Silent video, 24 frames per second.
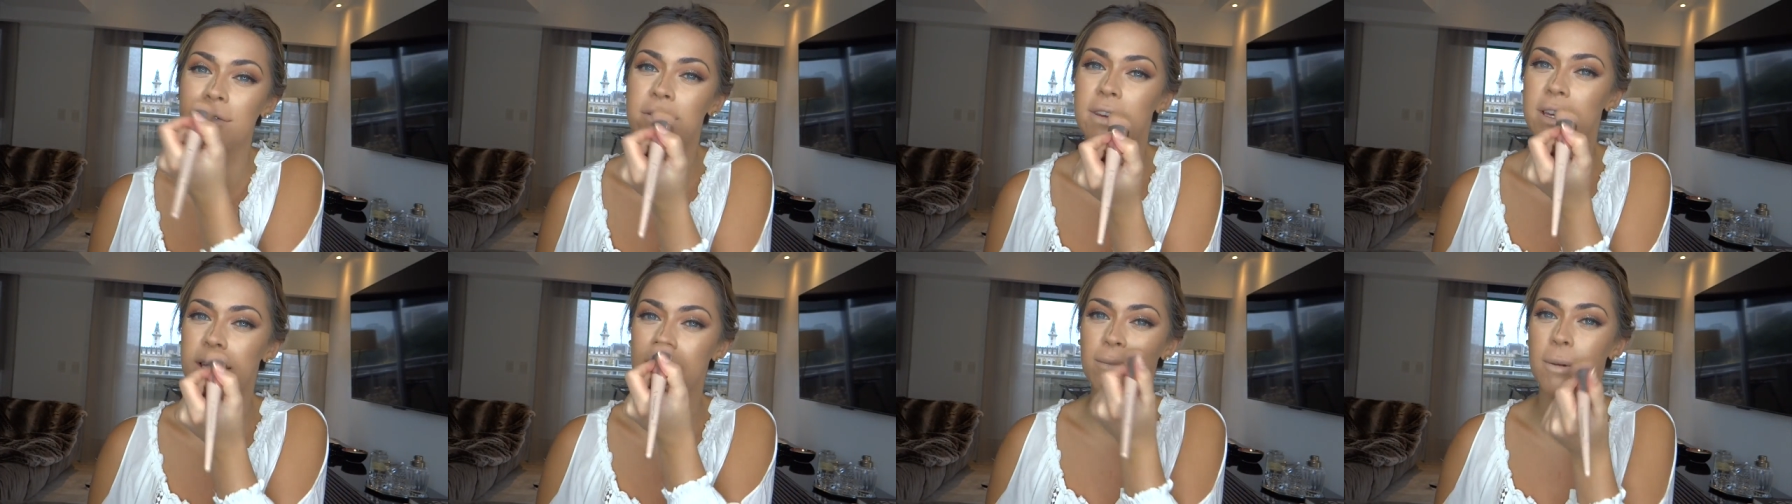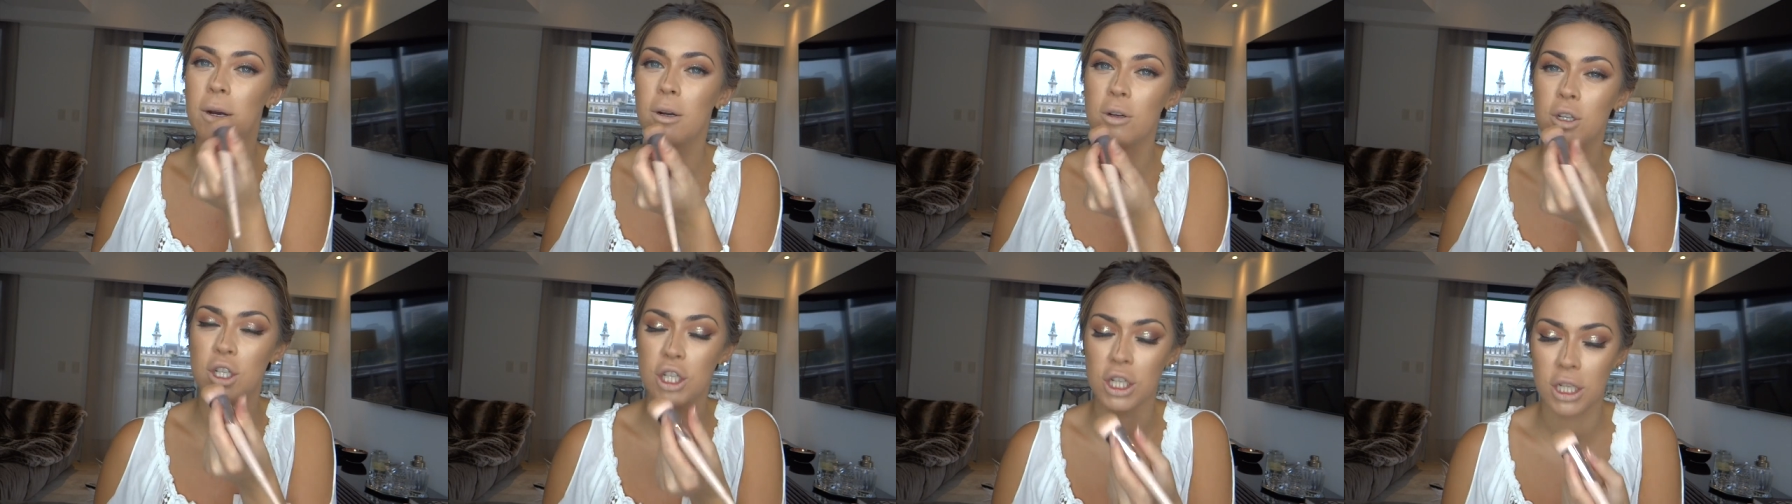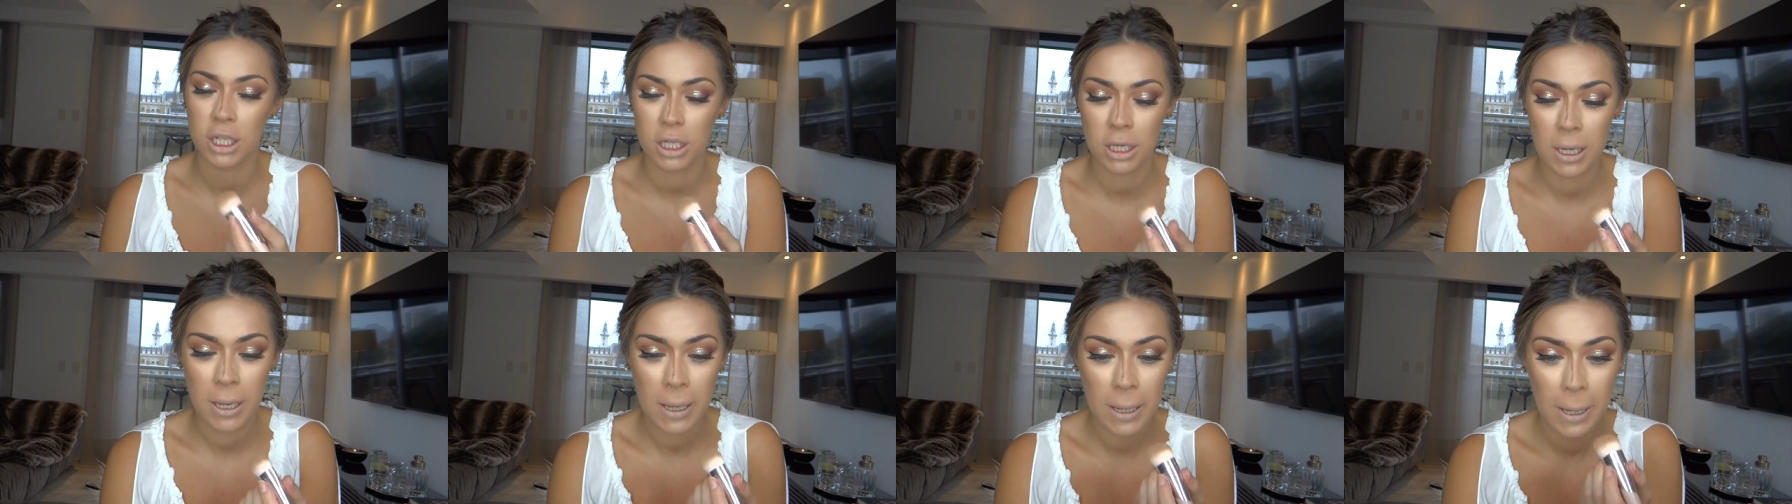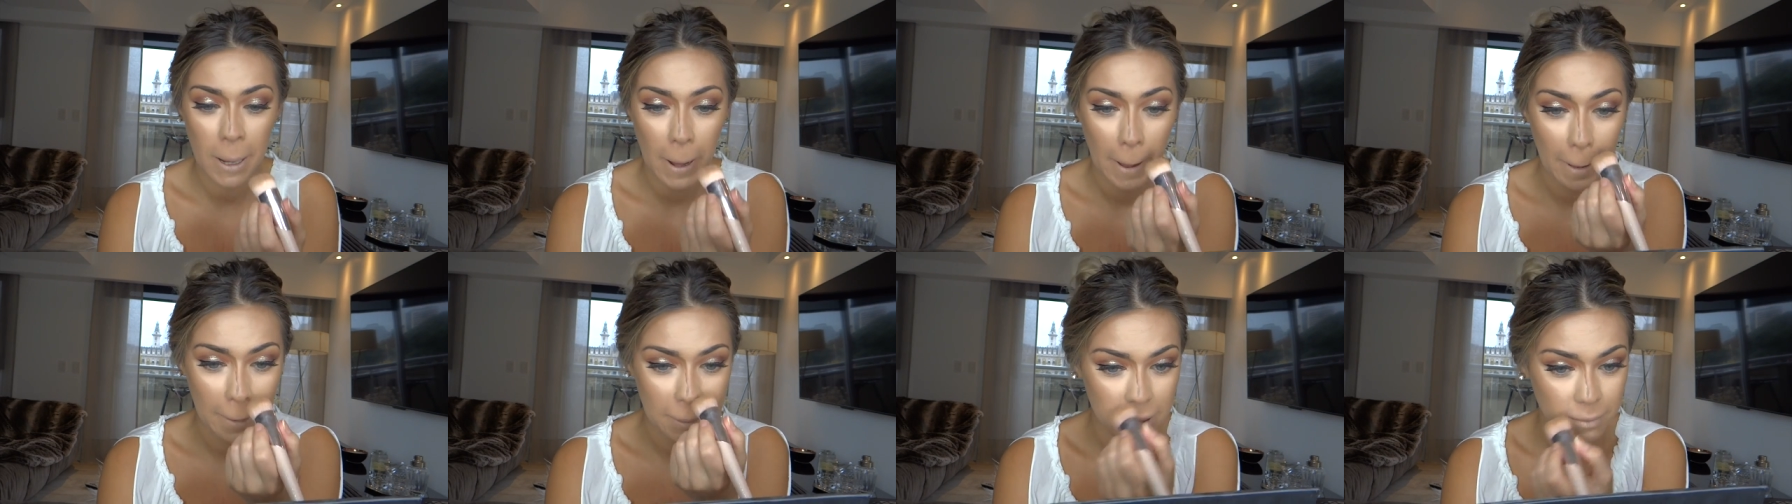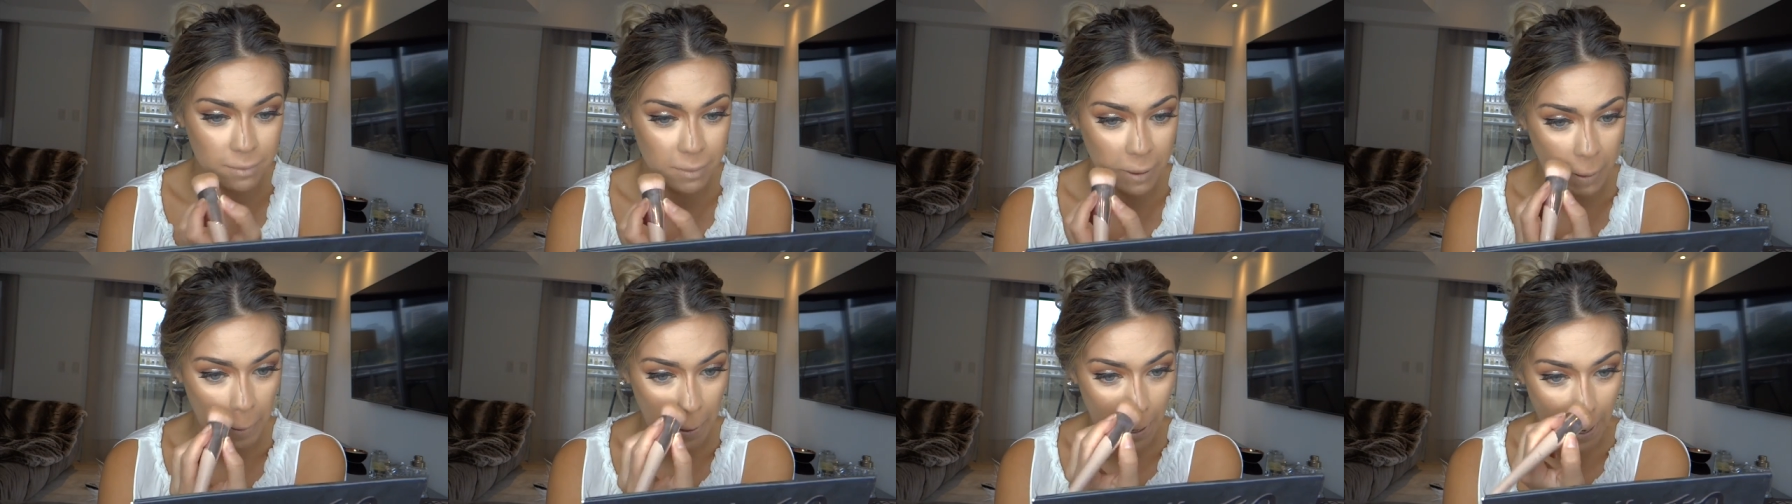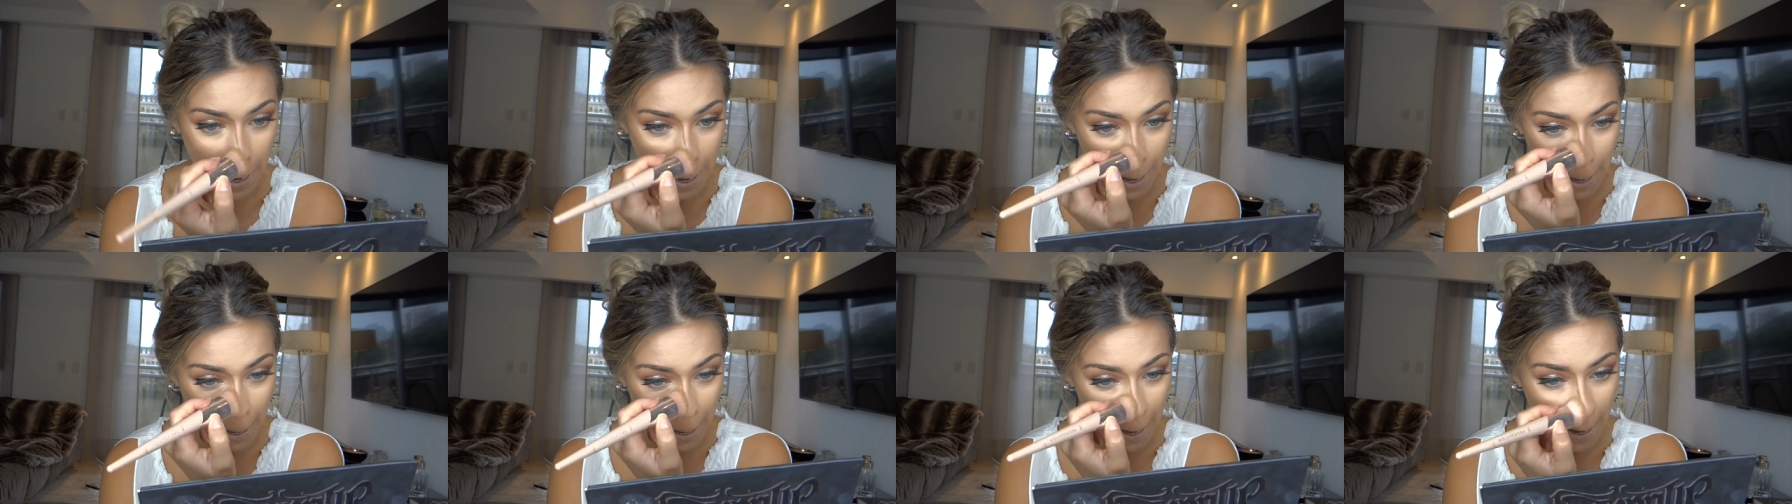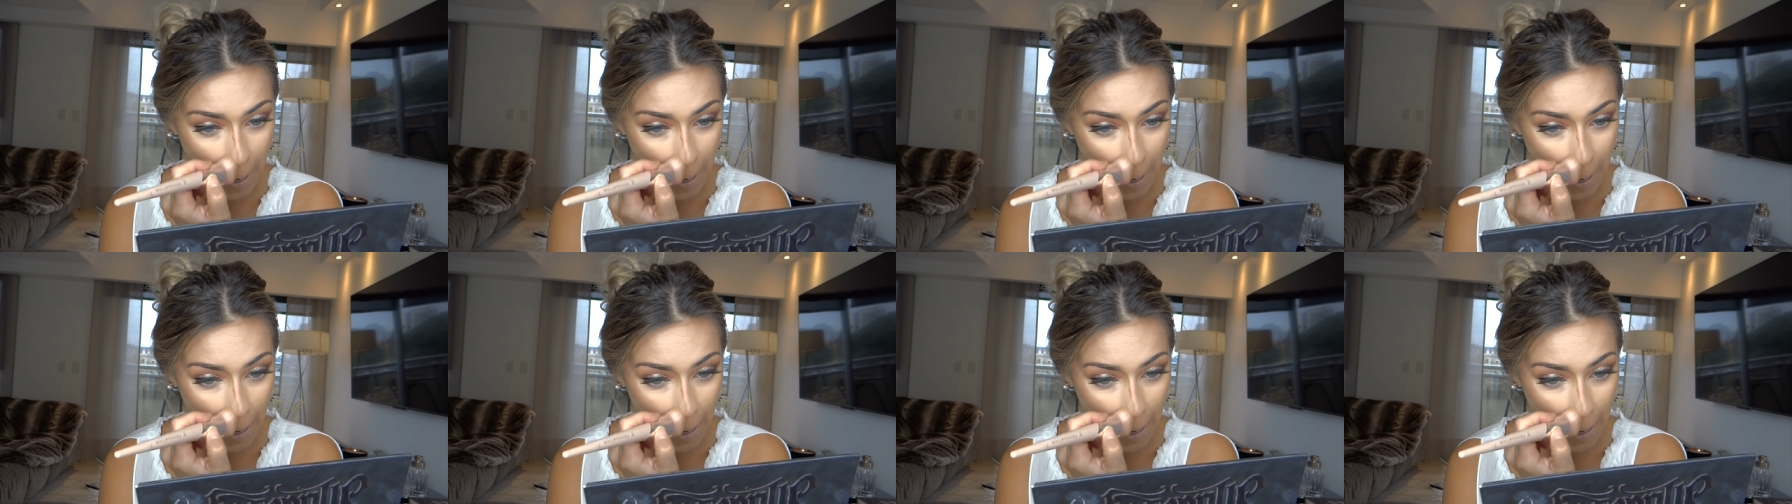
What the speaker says: V motion to blend that in